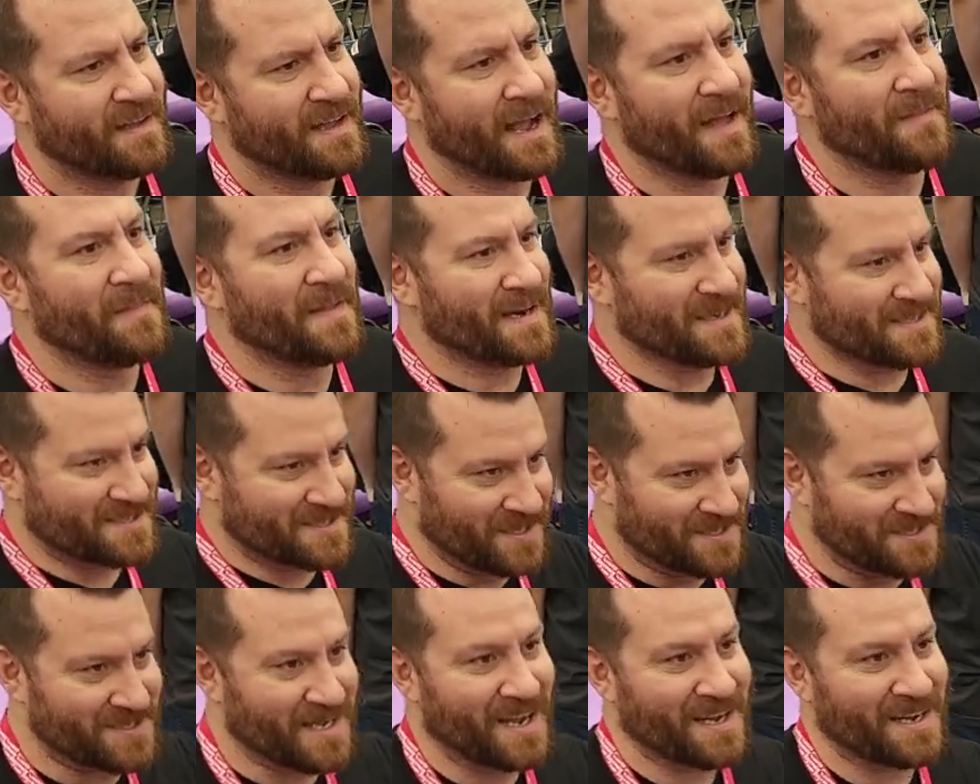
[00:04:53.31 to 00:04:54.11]
And then I
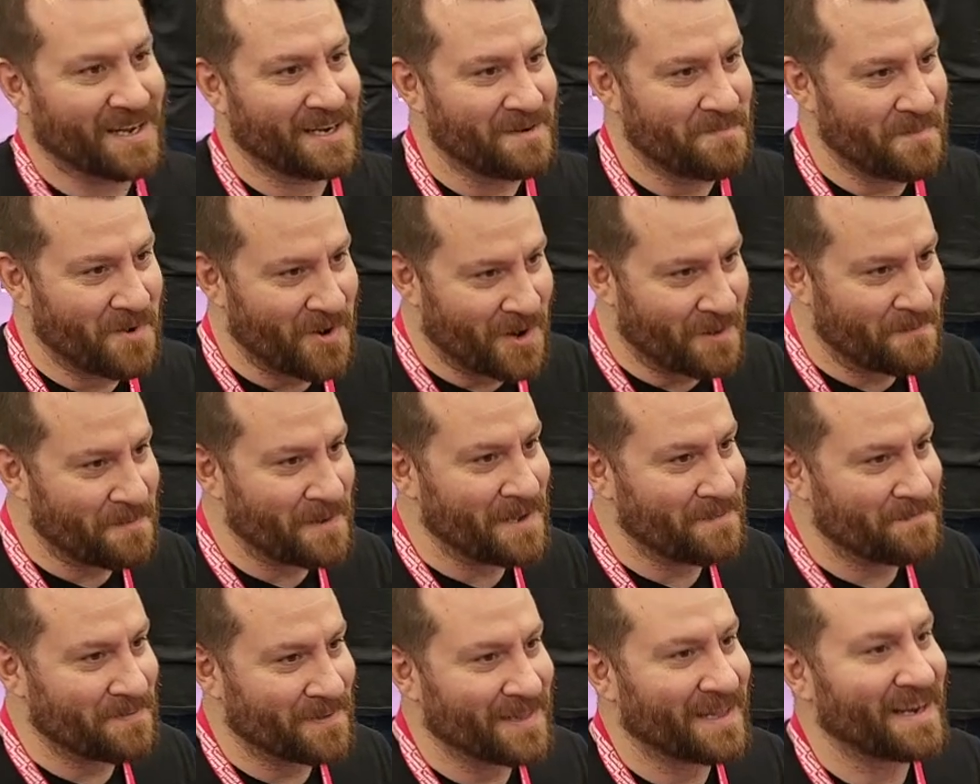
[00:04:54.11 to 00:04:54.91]
start talking to more
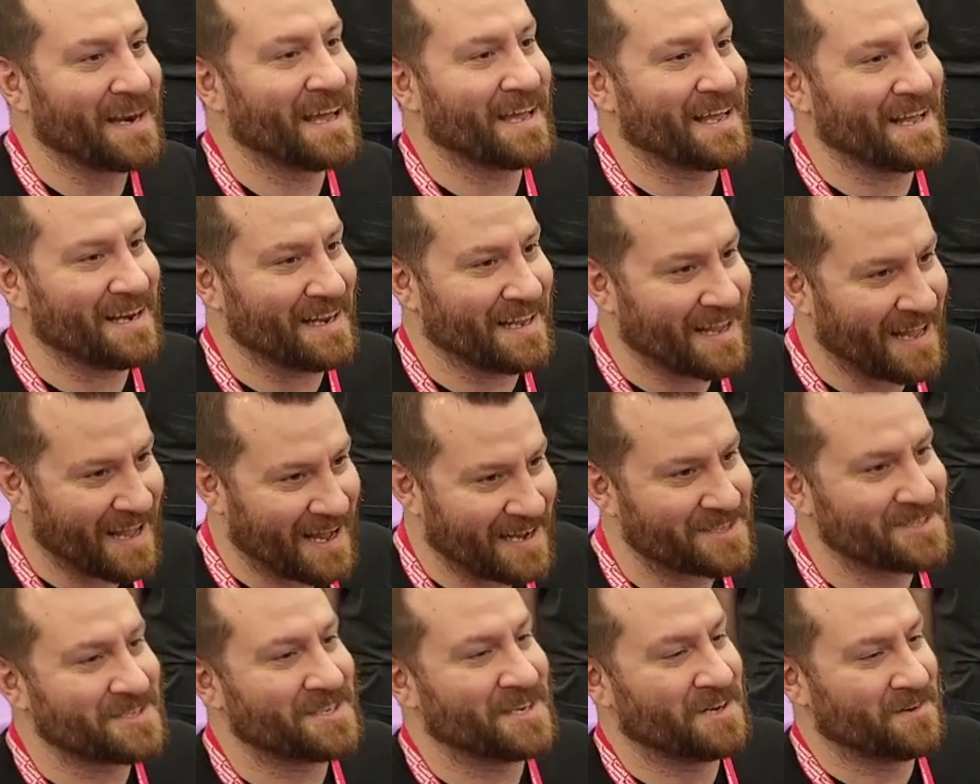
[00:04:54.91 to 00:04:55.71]
people and I get
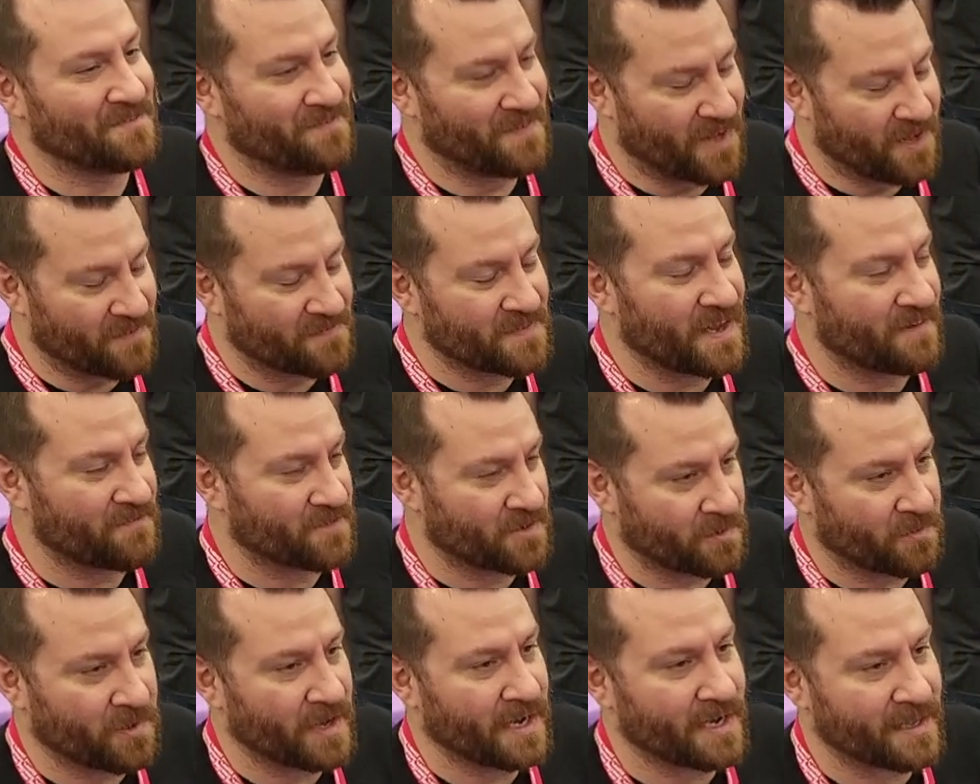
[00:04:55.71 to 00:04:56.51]
engaged and involved
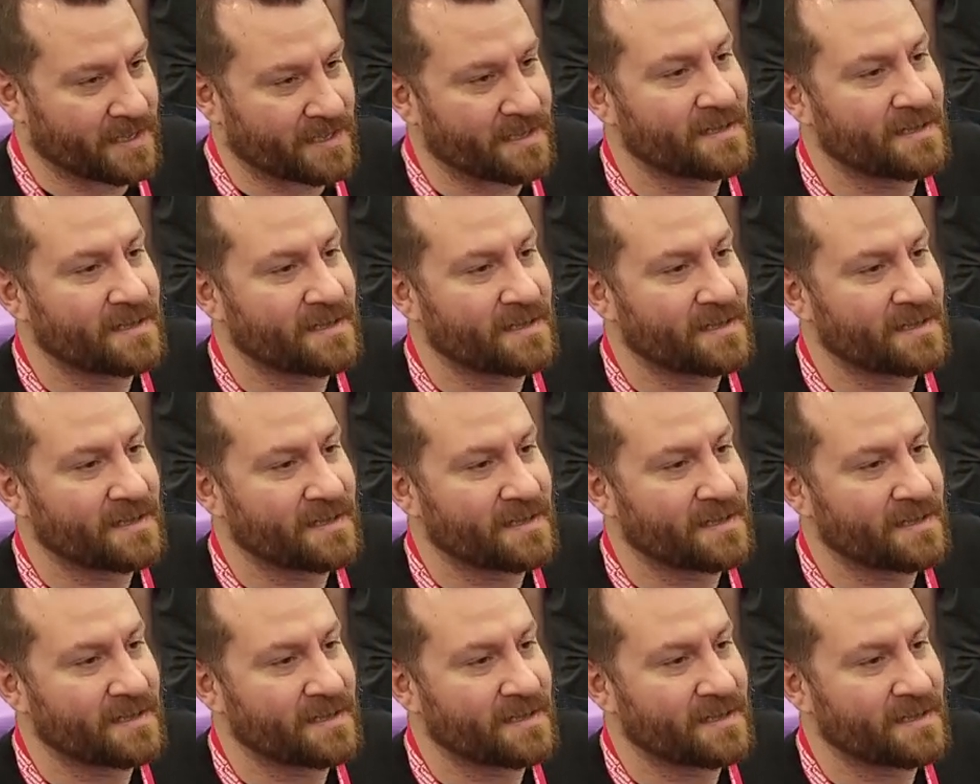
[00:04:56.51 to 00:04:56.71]
every week.